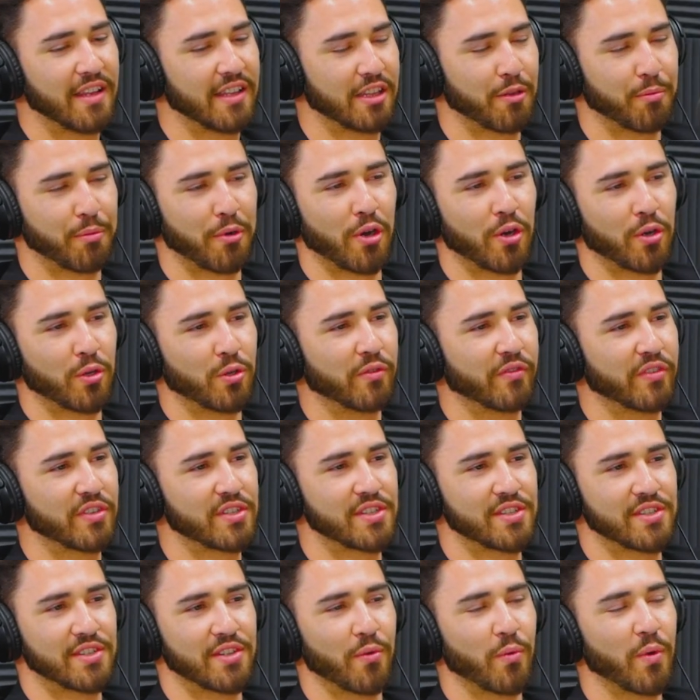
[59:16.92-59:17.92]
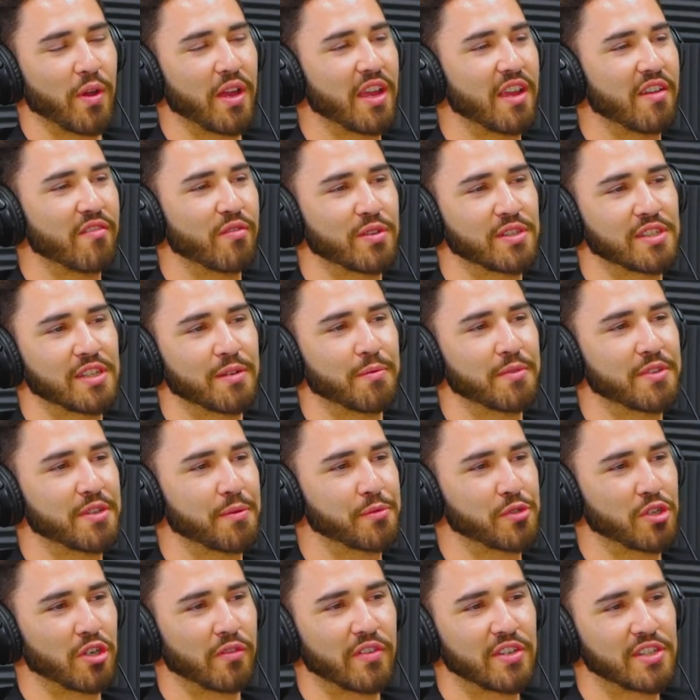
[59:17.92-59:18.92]
like the particle versus the wave when someone's
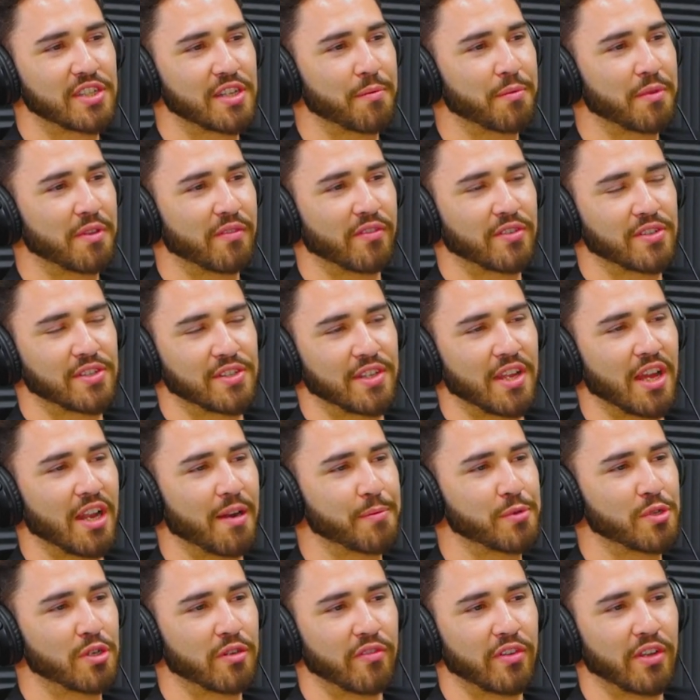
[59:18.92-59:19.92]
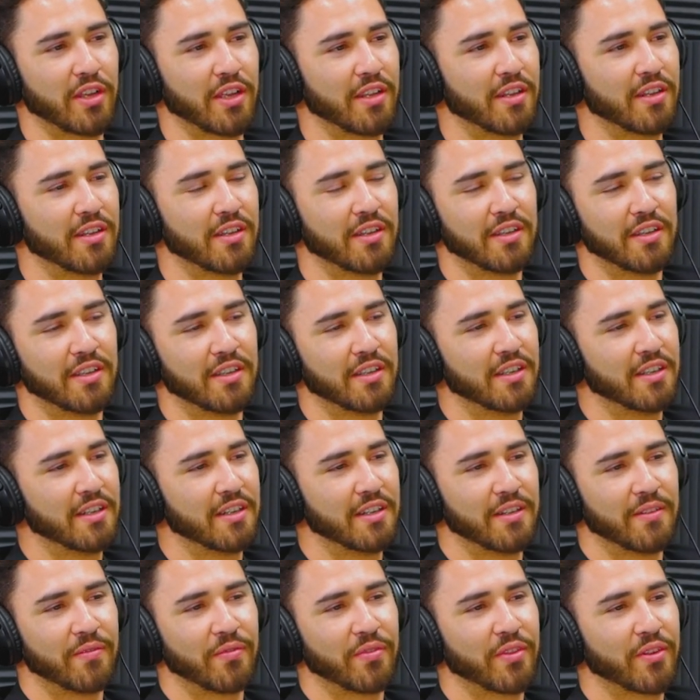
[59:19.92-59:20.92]
observing something versus not observing it.
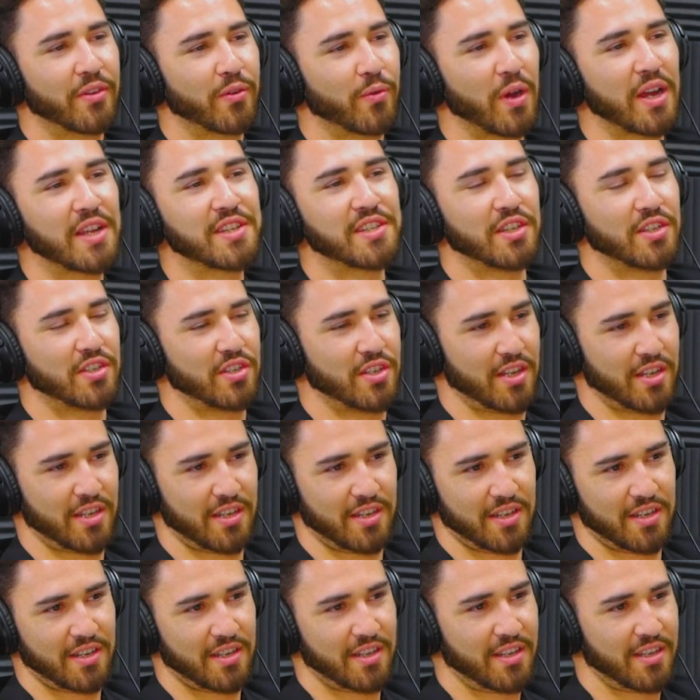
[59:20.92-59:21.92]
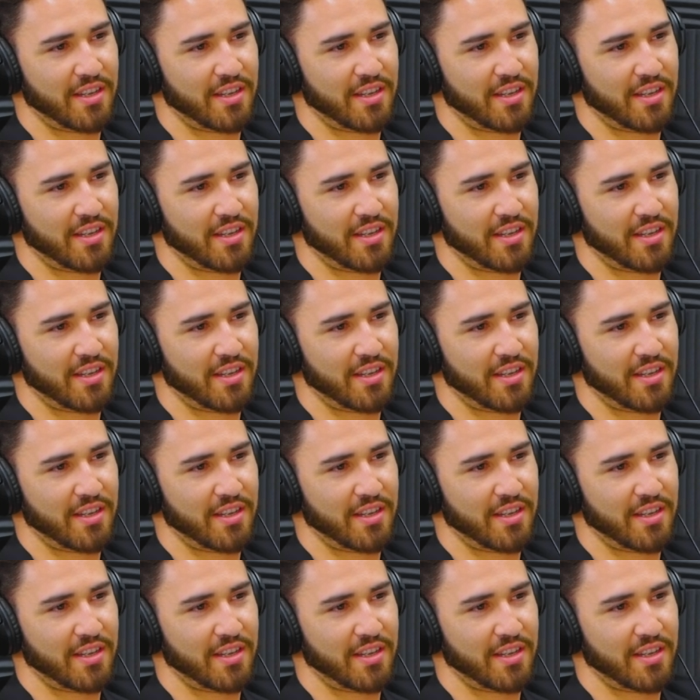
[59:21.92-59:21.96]
Crazy shit.